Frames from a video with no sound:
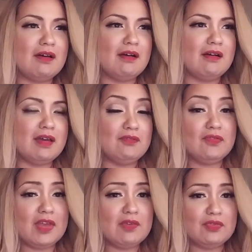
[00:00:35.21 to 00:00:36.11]
uh, and
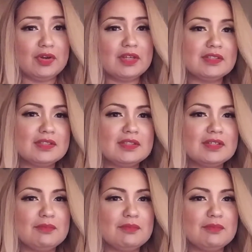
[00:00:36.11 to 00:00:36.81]
favorite,